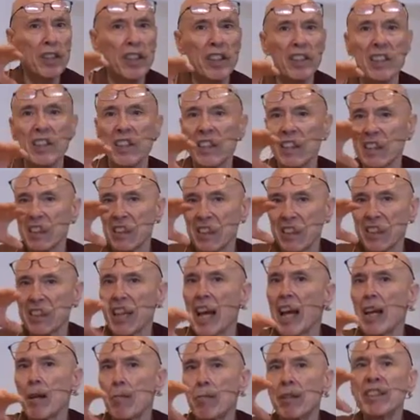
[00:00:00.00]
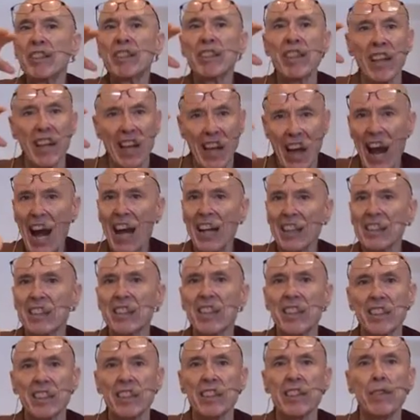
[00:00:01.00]
it the same as the caste
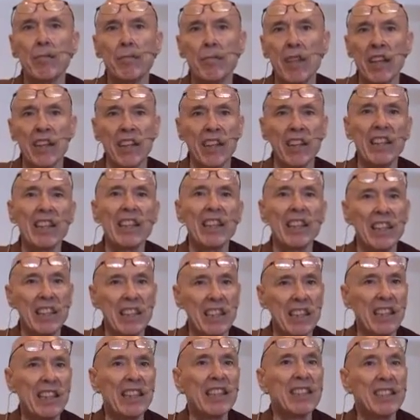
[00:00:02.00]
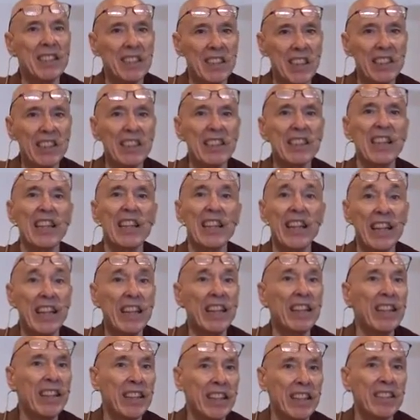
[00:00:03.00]
system that exists in
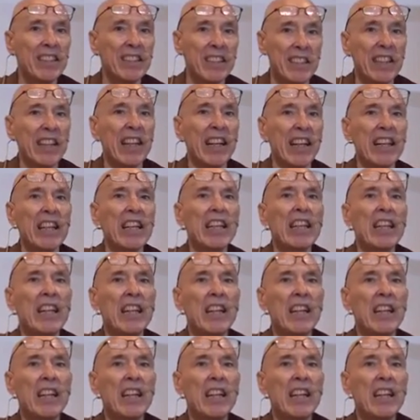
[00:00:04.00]
India today.